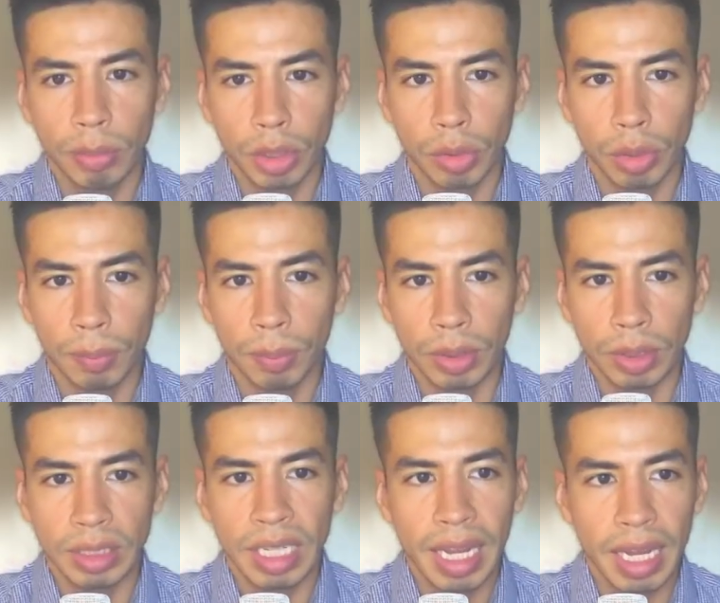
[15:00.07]
QuickBooks.
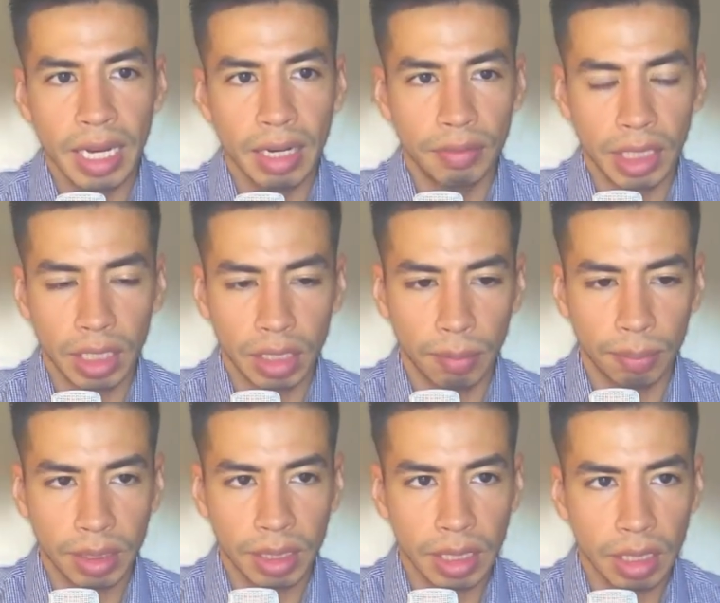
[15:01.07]
And if they're
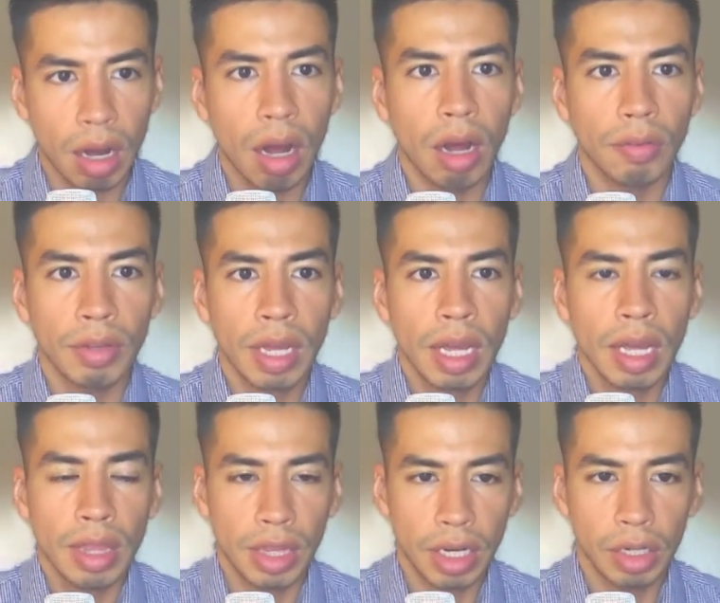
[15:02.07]
completely off,
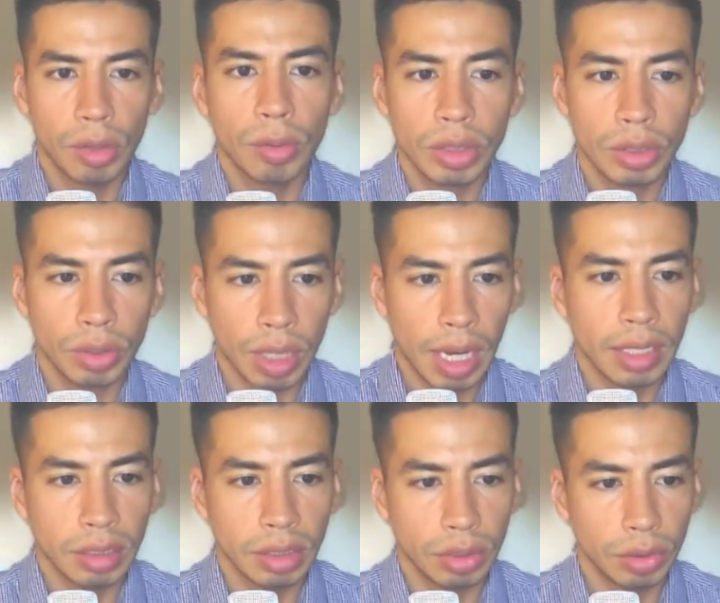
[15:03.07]
they are going to ask
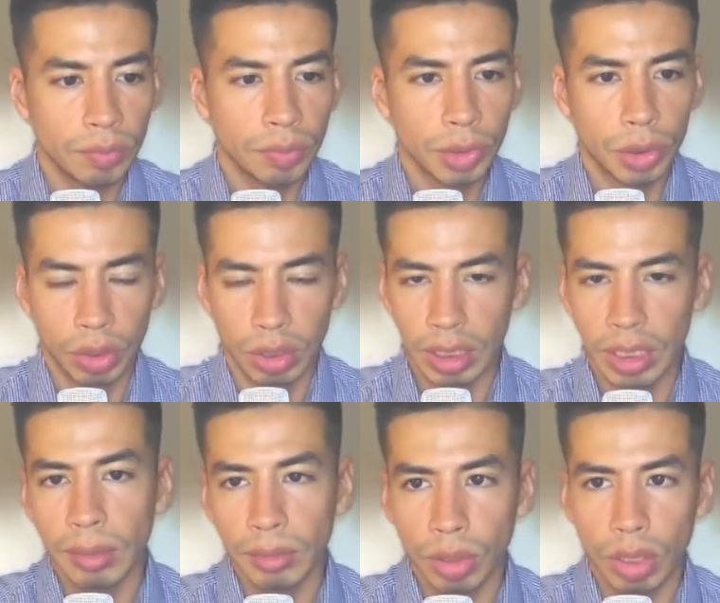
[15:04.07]
you to clean up
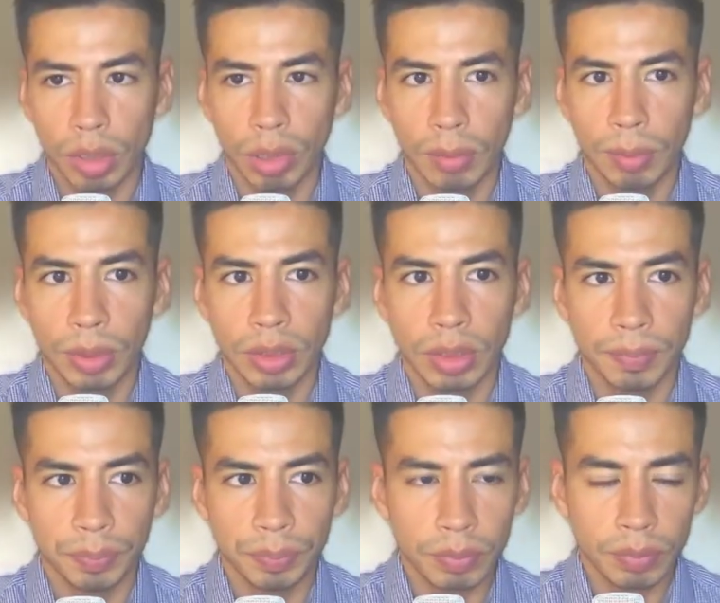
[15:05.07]
the QuickBooks
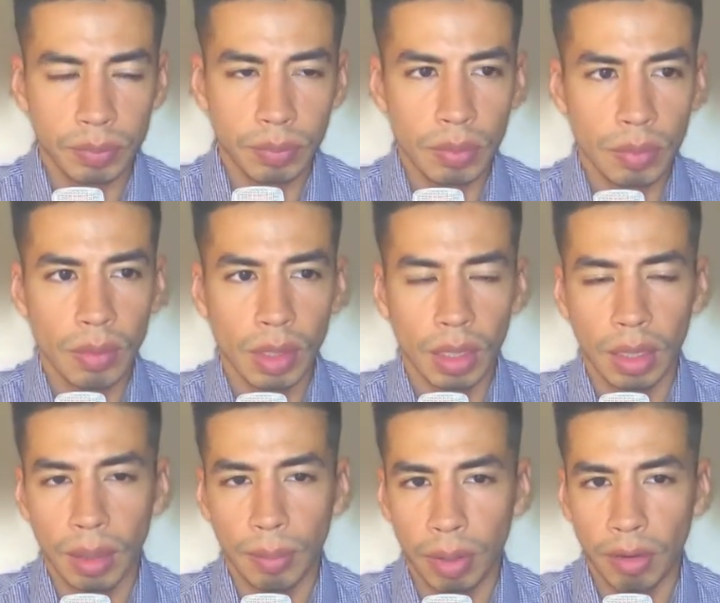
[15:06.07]

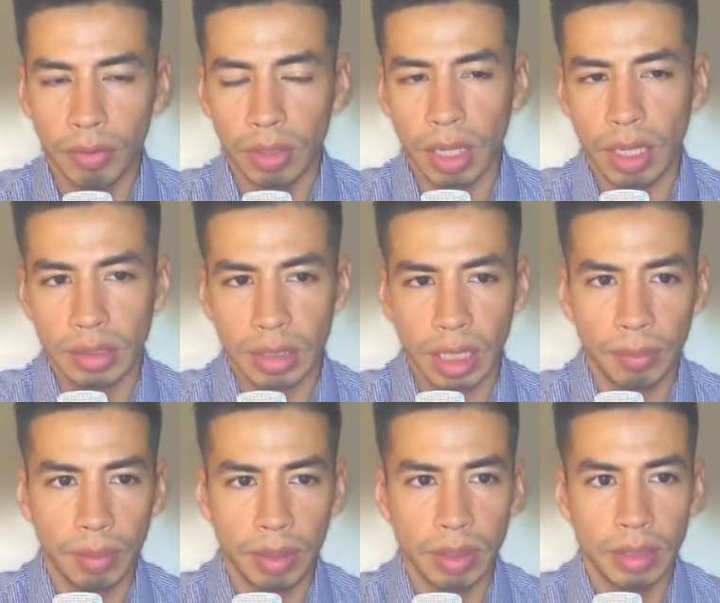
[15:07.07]
profit and loss
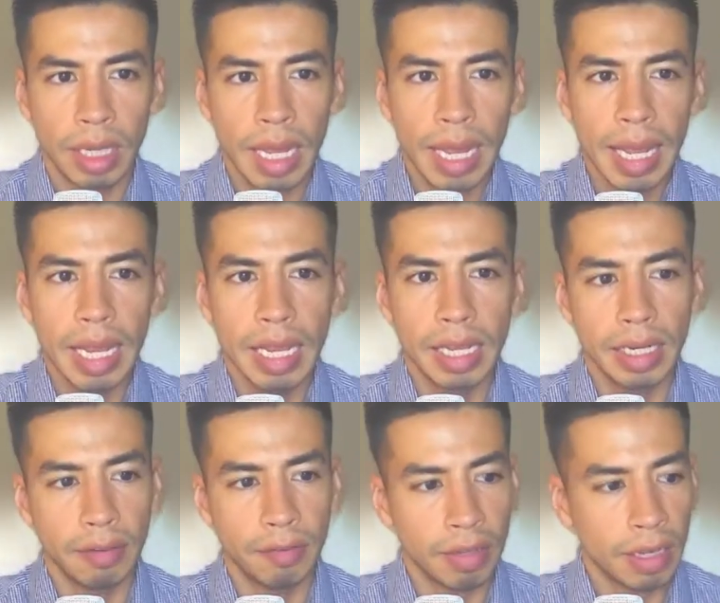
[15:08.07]
statement. And if
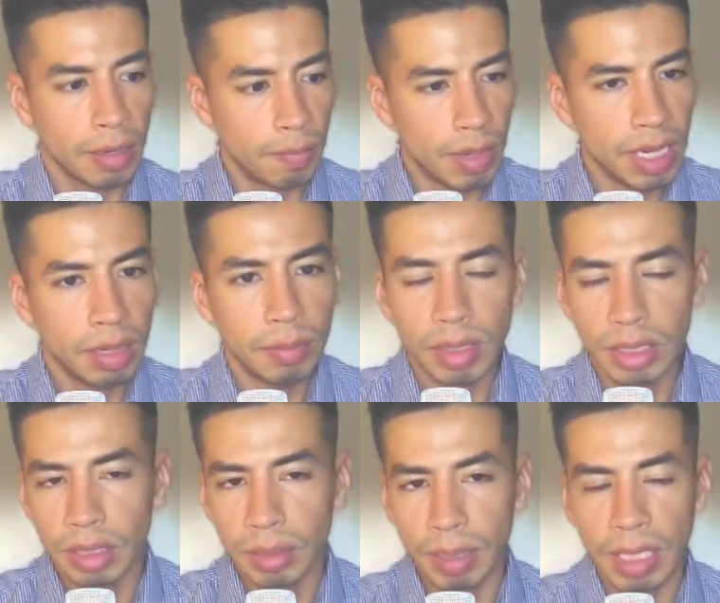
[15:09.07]
many months
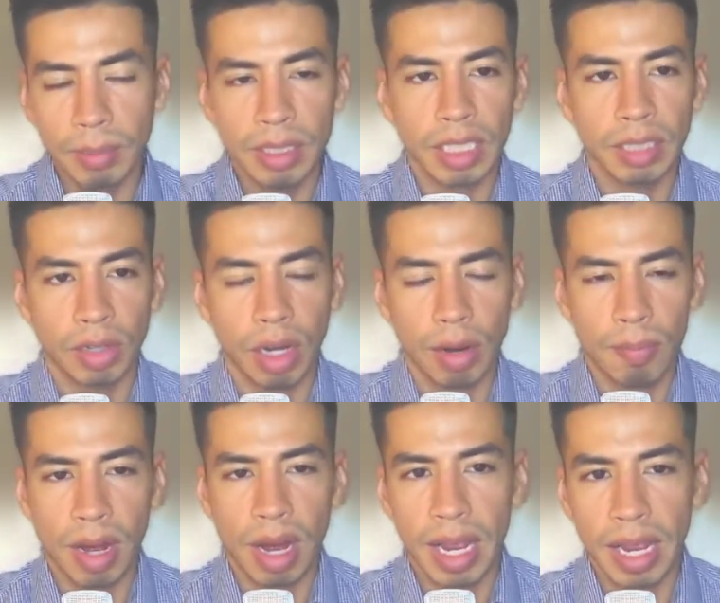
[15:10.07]
have gone
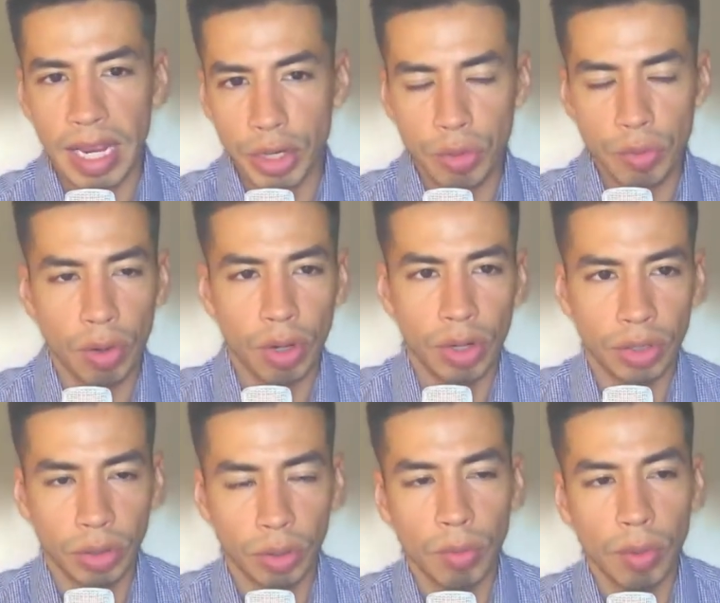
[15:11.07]
by and you
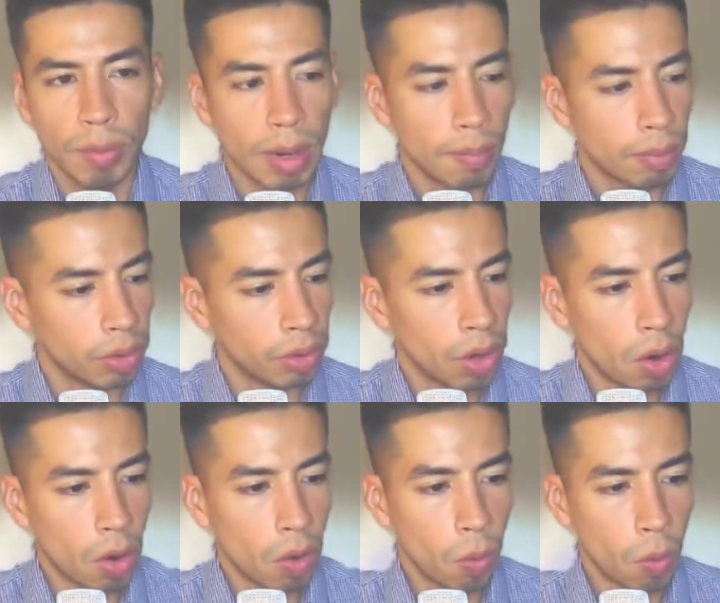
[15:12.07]
don't remember
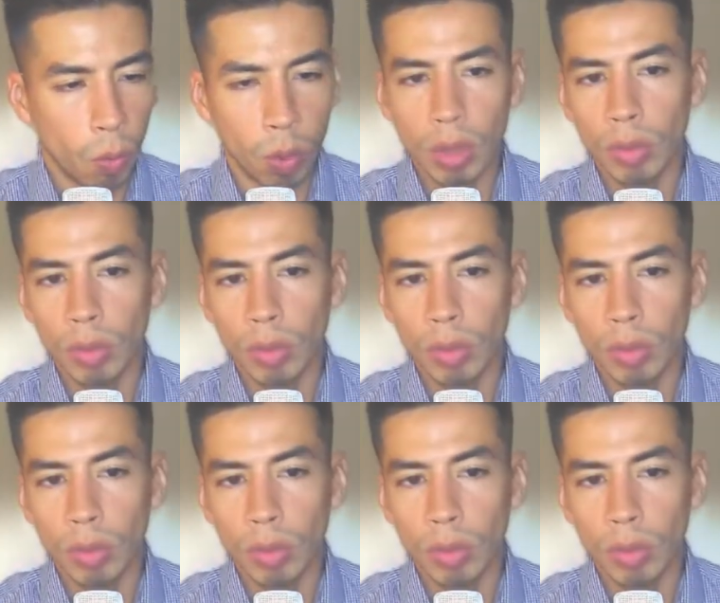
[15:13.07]
what